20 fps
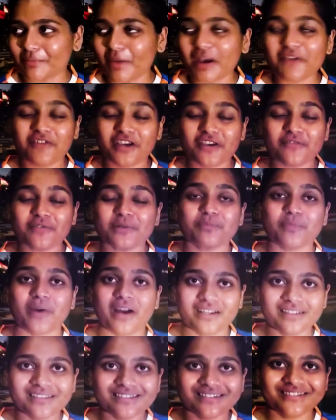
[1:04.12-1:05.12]
say, my favorite
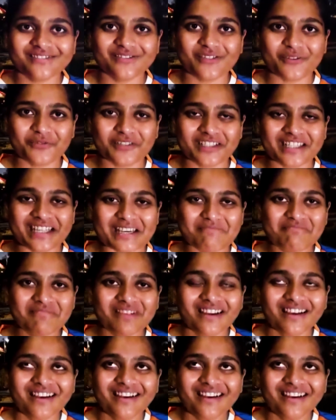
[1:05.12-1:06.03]
part of the game.